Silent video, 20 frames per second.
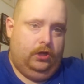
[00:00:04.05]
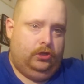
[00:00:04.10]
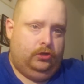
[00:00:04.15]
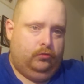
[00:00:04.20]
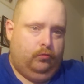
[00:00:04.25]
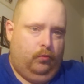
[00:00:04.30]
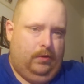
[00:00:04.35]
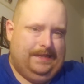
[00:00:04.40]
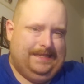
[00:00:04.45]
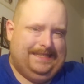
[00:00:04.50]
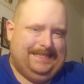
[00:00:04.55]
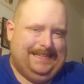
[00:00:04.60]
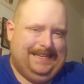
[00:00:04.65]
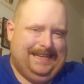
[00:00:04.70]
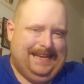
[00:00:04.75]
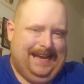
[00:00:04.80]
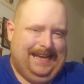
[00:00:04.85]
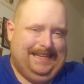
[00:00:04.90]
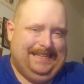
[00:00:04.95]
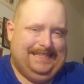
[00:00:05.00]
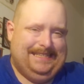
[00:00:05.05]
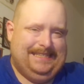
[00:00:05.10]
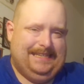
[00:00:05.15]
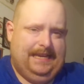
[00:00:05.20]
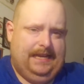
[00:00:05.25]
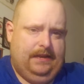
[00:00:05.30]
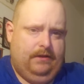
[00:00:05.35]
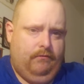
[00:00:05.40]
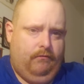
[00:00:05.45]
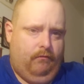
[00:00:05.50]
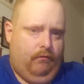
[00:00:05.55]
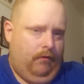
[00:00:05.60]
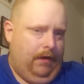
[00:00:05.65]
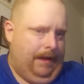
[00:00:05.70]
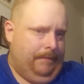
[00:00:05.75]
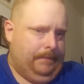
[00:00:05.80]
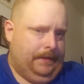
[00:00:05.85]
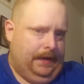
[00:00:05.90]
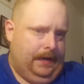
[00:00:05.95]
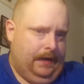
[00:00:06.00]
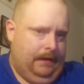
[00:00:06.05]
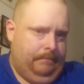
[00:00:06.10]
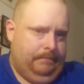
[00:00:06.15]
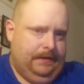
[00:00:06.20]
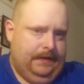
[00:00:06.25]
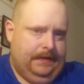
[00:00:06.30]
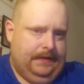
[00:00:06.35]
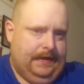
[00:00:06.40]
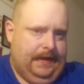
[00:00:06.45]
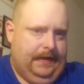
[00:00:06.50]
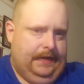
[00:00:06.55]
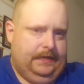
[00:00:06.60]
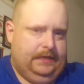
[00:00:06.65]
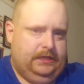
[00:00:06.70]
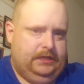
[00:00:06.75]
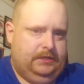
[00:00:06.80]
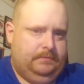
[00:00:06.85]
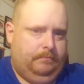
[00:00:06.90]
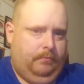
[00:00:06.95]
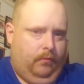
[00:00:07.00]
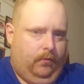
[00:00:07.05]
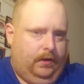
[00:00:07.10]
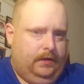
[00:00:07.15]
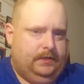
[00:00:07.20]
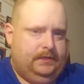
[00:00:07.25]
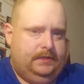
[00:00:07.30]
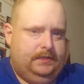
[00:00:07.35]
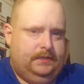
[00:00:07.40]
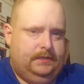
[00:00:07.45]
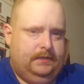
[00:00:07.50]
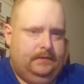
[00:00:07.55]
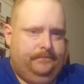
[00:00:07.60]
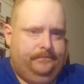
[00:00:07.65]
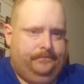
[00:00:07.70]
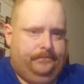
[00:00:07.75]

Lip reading: 2019, wrapping up the day in sports.